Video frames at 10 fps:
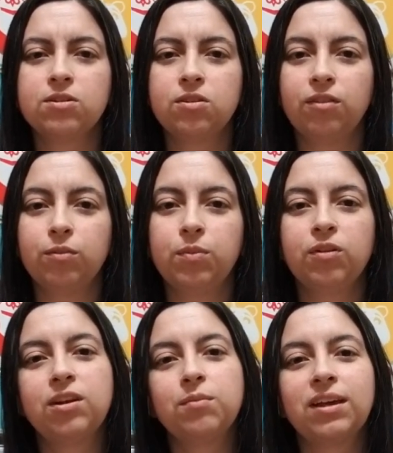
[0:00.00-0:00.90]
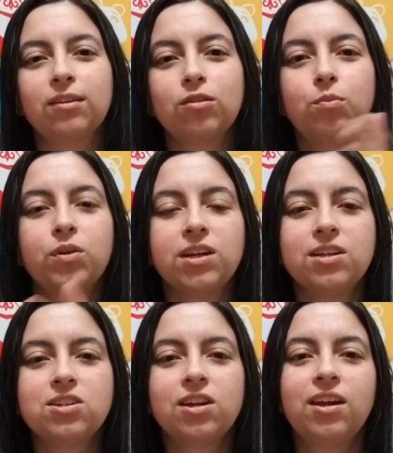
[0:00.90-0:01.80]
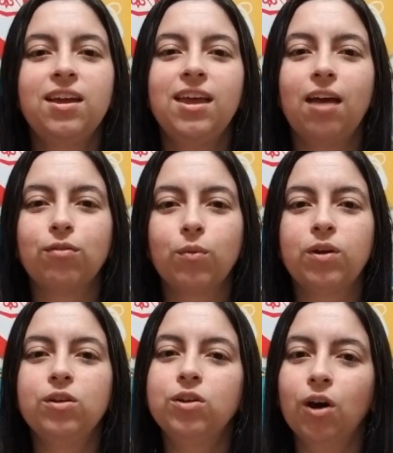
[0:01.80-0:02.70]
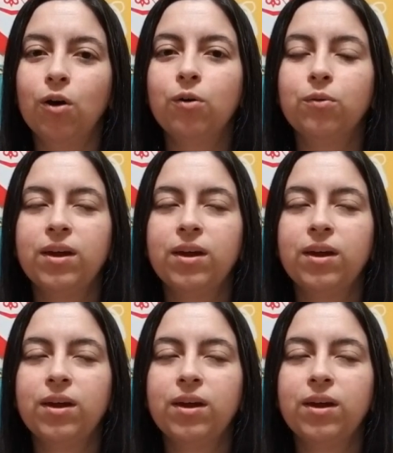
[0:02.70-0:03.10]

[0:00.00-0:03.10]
so you have to build him like a little bridge everywhere you go.